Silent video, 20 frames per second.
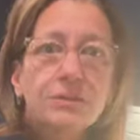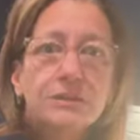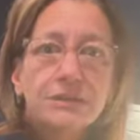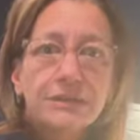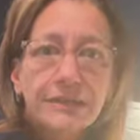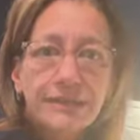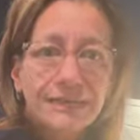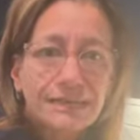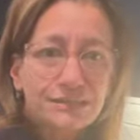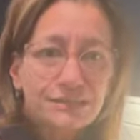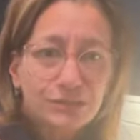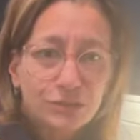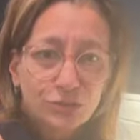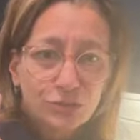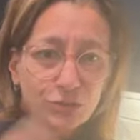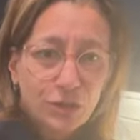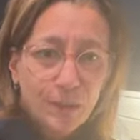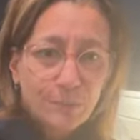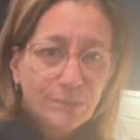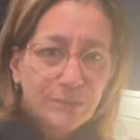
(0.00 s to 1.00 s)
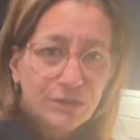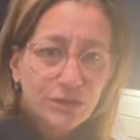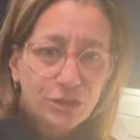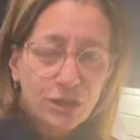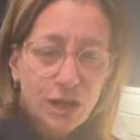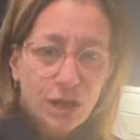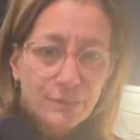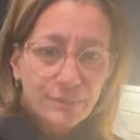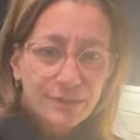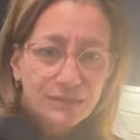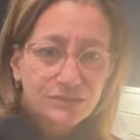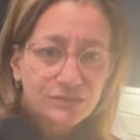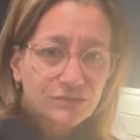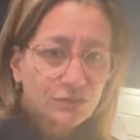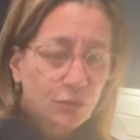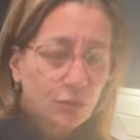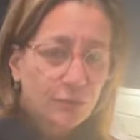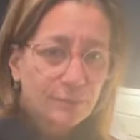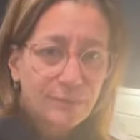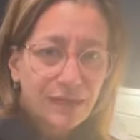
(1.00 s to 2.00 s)
please drop them in the
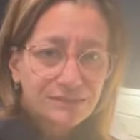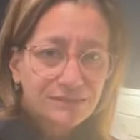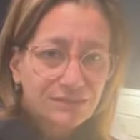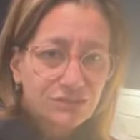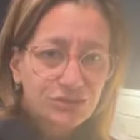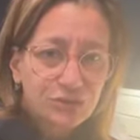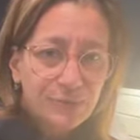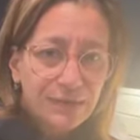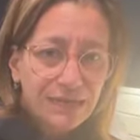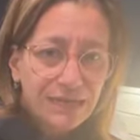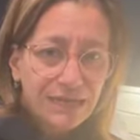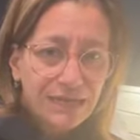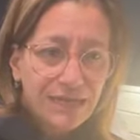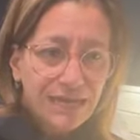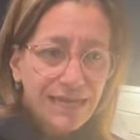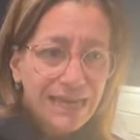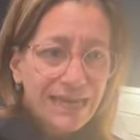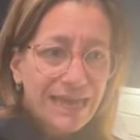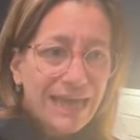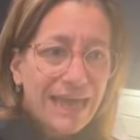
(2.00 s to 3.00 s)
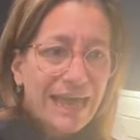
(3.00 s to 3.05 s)
comments or message me,